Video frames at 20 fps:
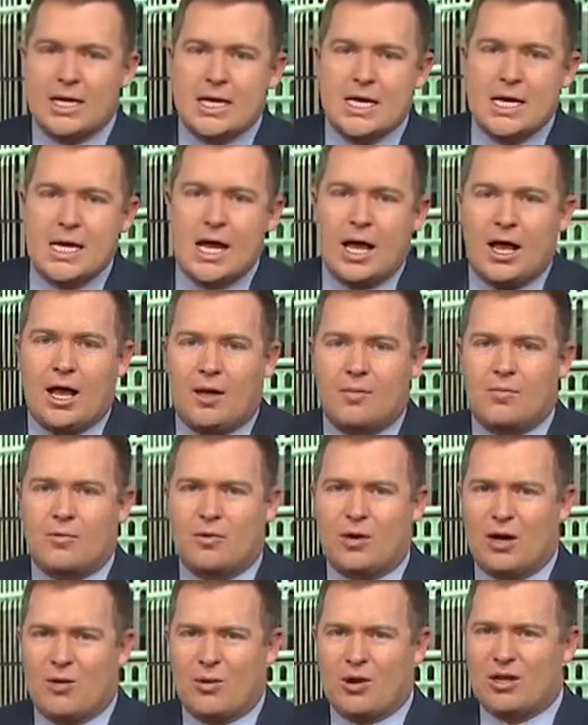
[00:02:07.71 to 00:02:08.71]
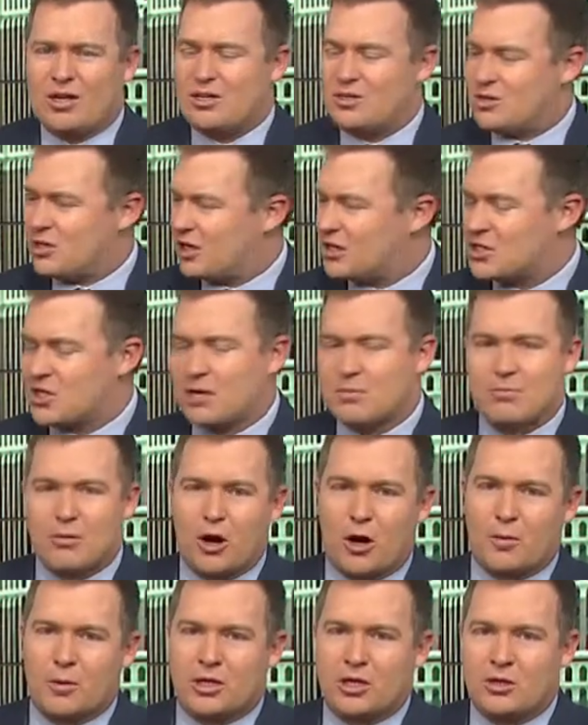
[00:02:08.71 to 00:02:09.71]
Mm -hmm. um, wanna, you touched on
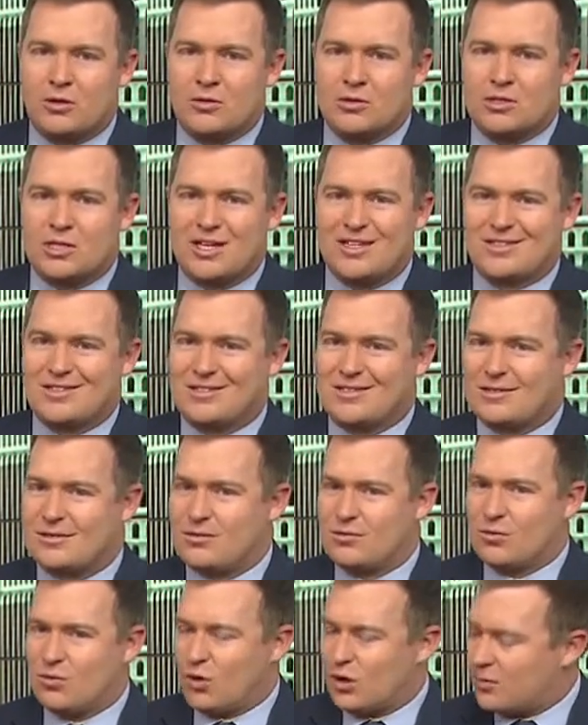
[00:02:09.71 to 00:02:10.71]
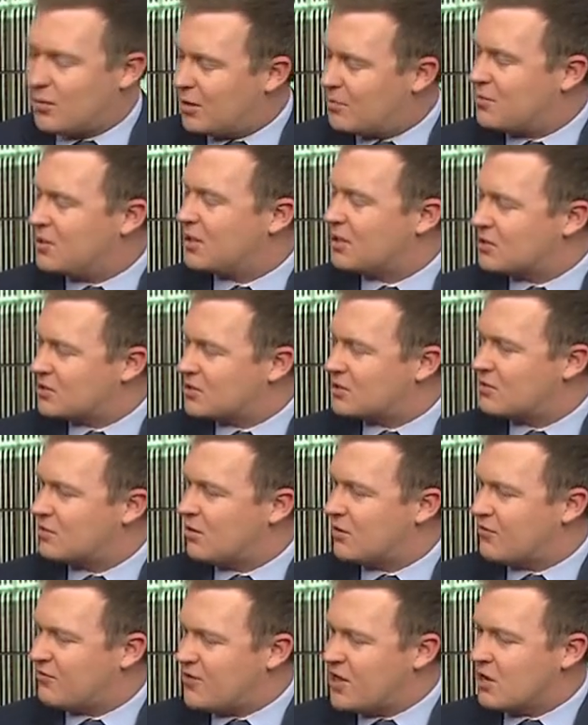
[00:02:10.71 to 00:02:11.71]
barbecues. That's one of my biggest
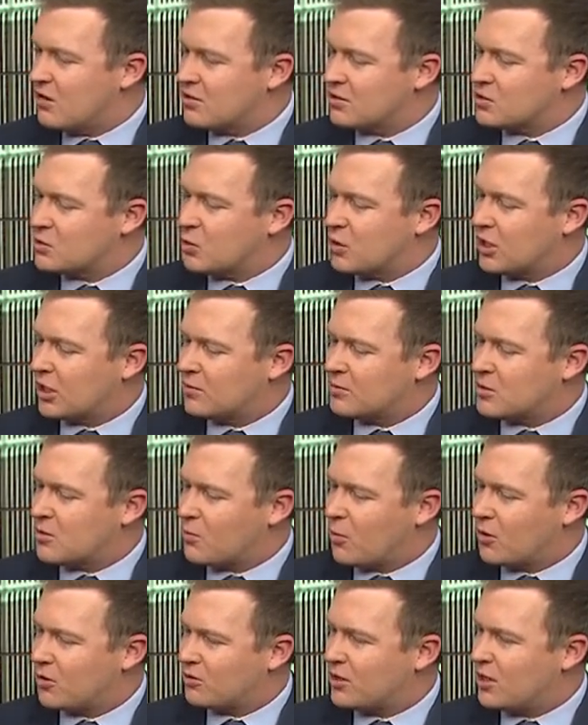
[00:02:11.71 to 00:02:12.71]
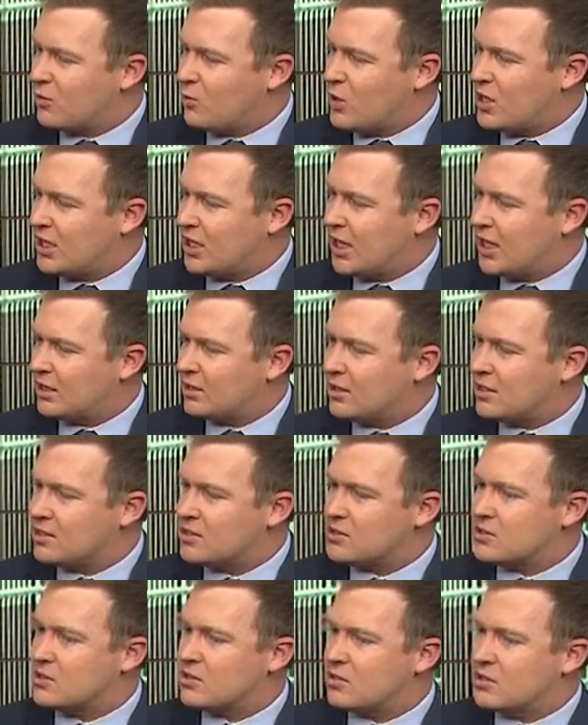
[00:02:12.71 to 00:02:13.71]
uh, fears when it comes to Memorial Day weekend
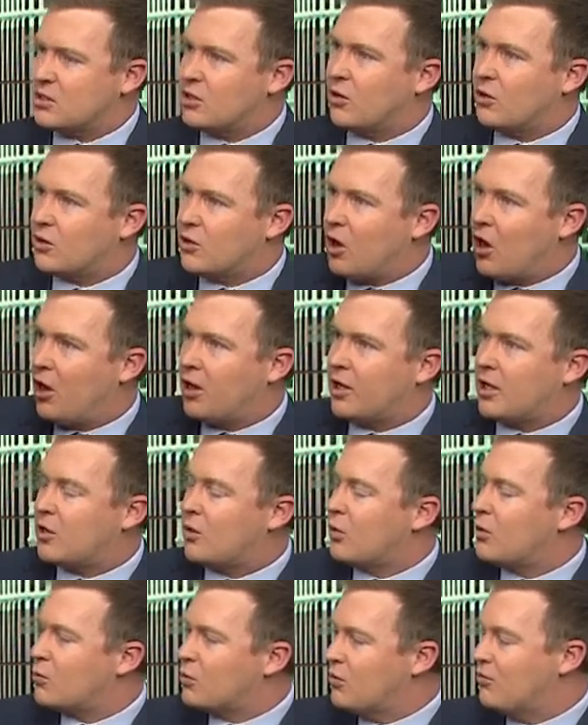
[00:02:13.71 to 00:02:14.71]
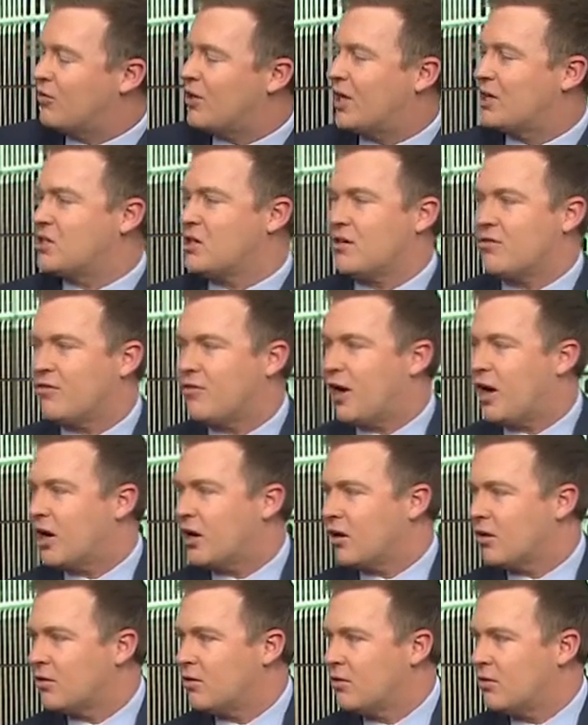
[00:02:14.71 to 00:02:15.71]
is, you know, an awning or roof catching
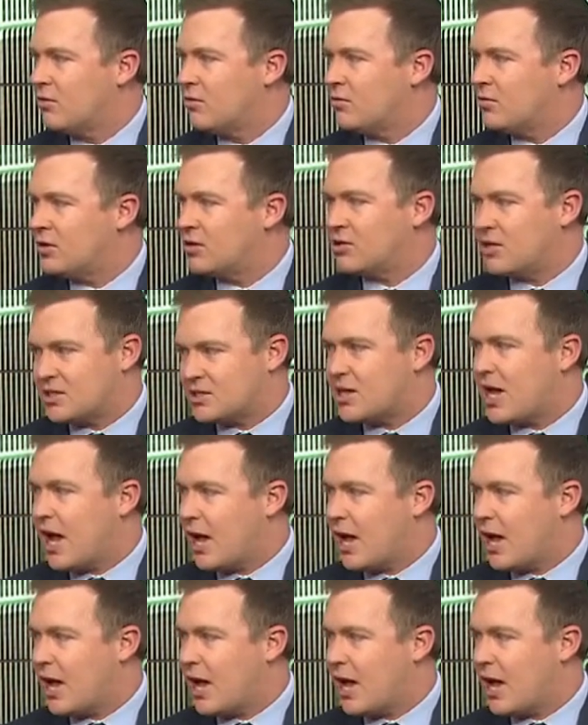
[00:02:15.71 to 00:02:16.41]
fire. Oh, yes. It does know,